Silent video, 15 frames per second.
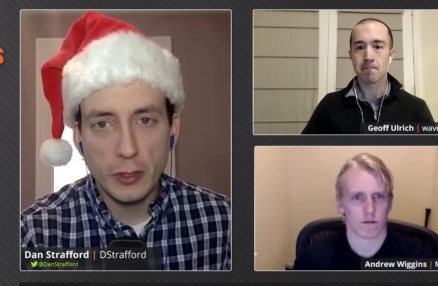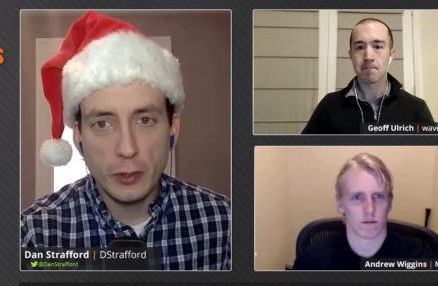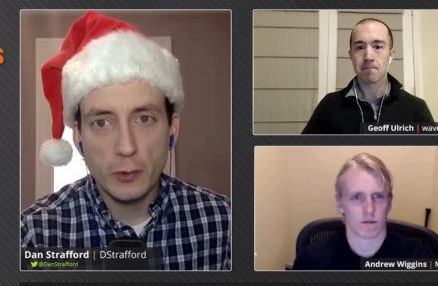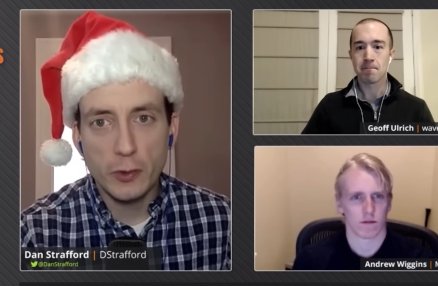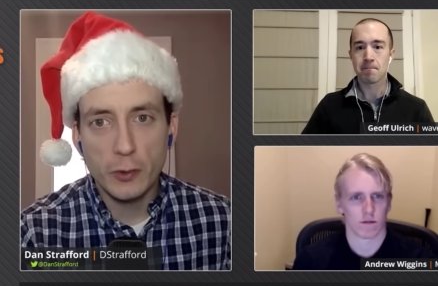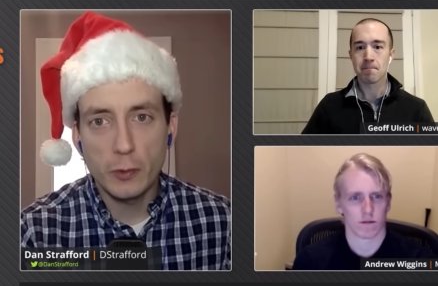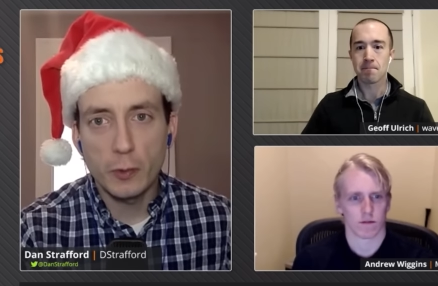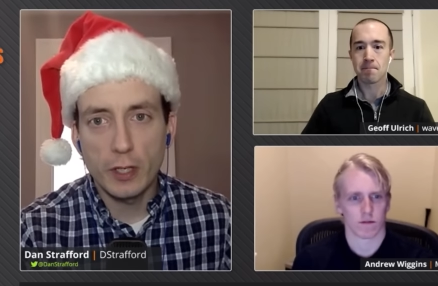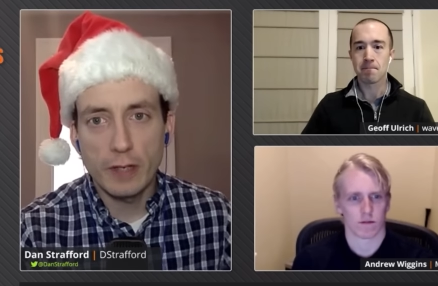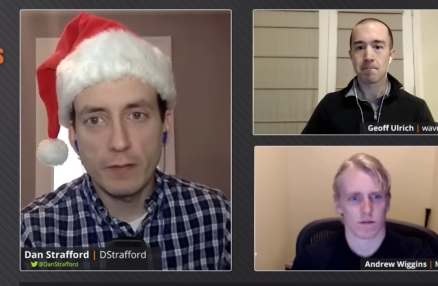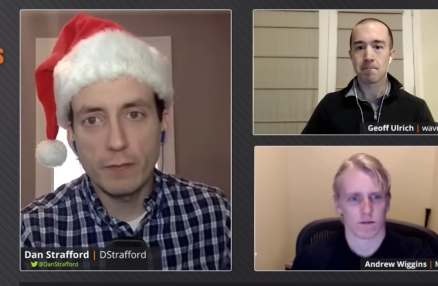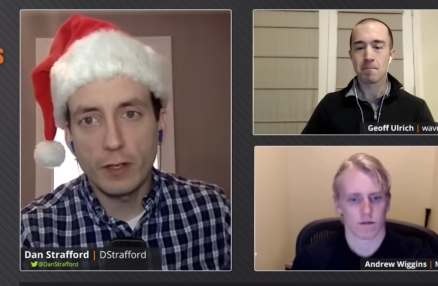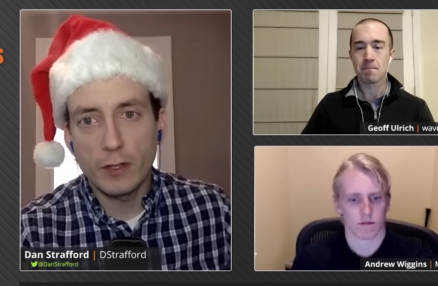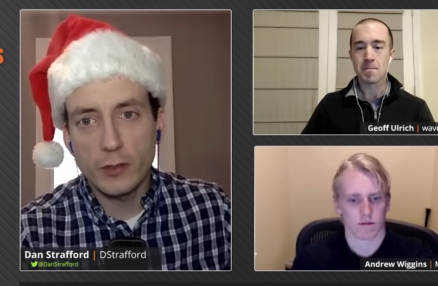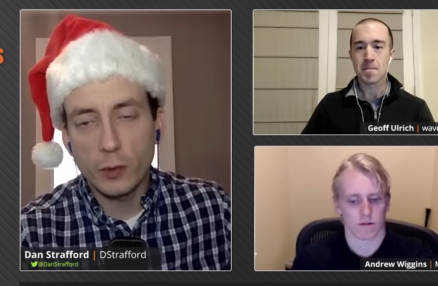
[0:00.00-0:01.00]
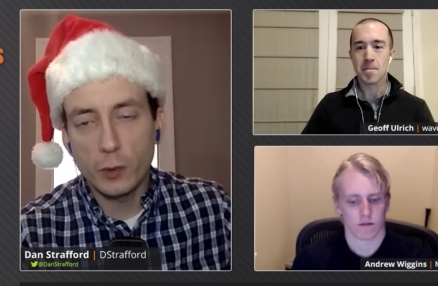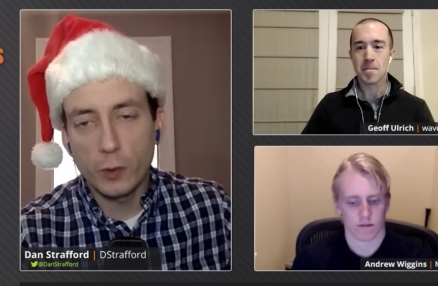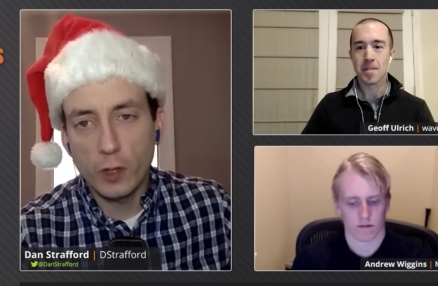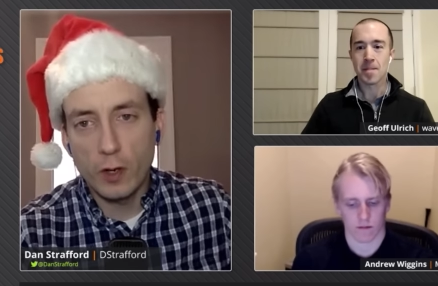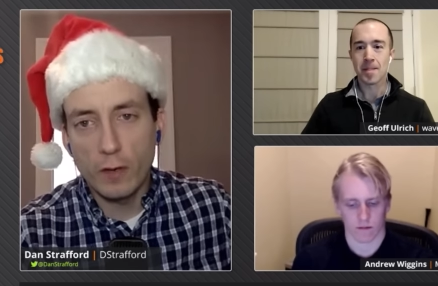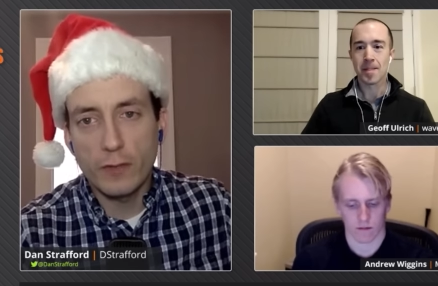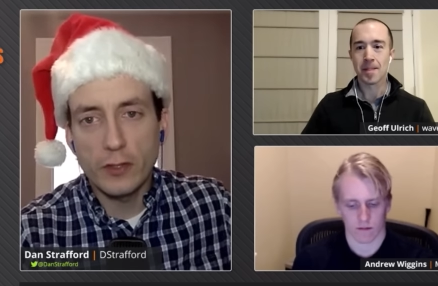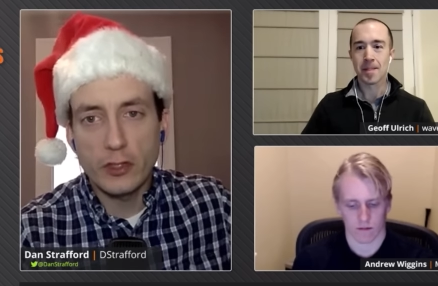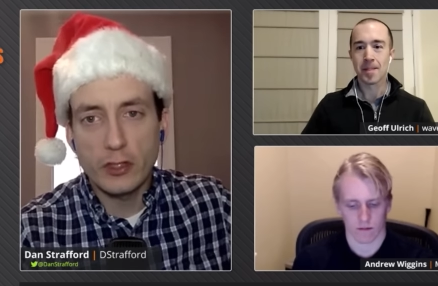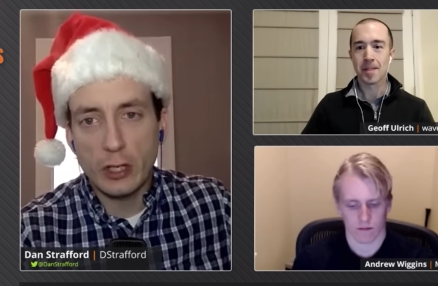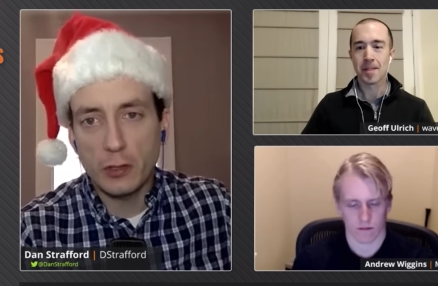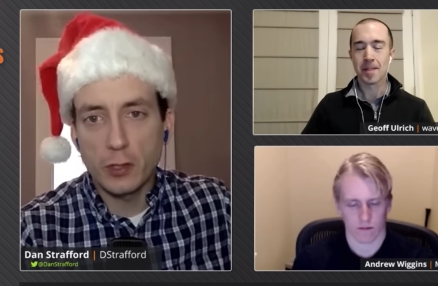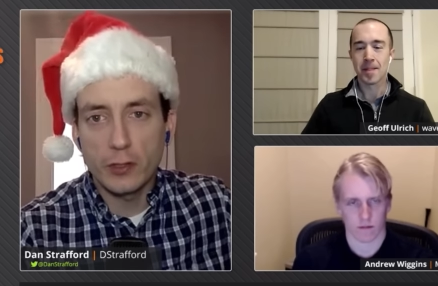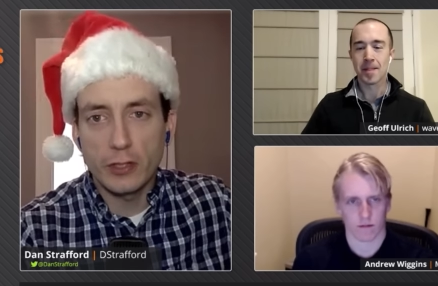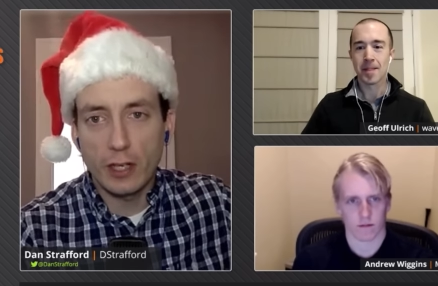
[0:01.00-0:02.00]
Speaker 1: She goes to a, a, school called
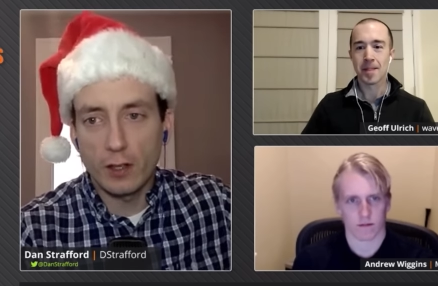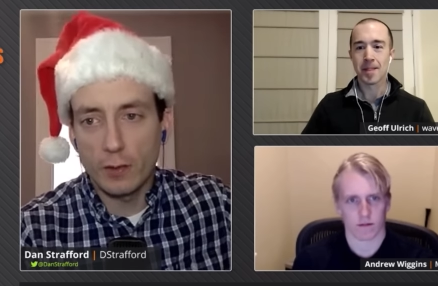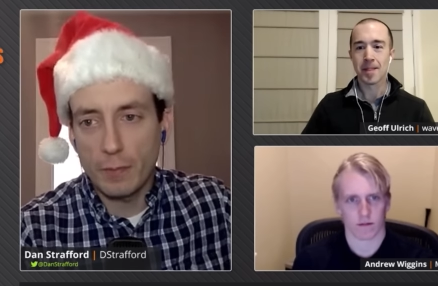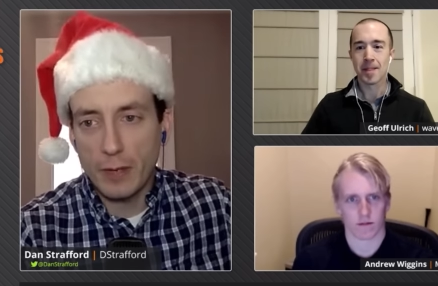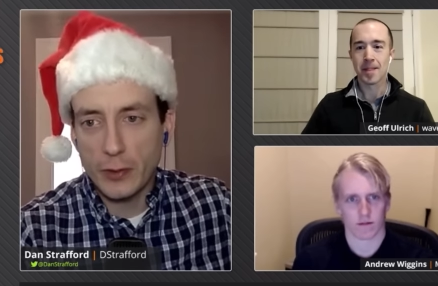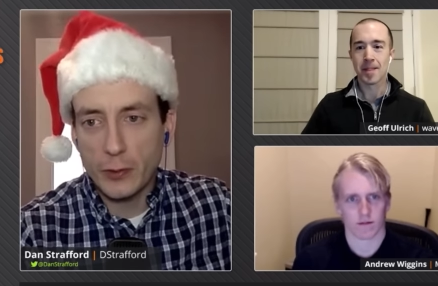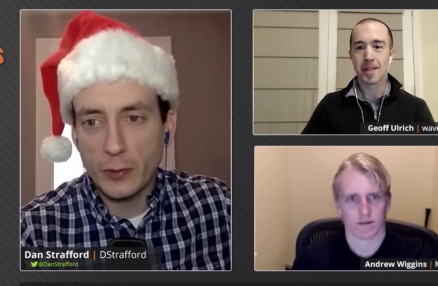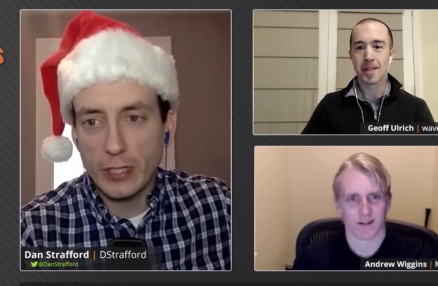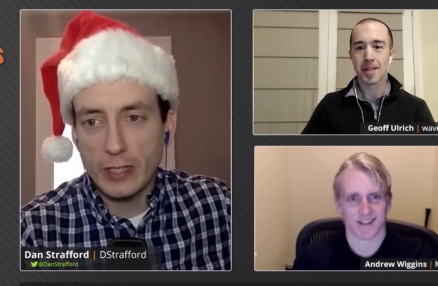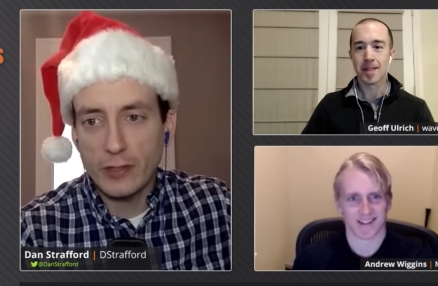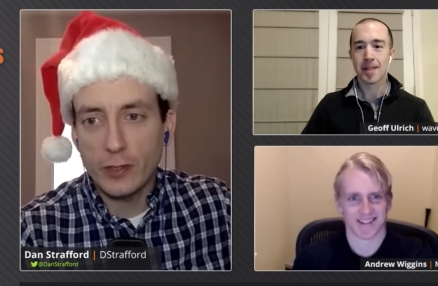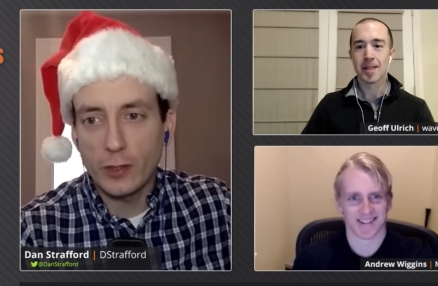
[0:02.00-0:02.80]
Fitzgerald Elementary.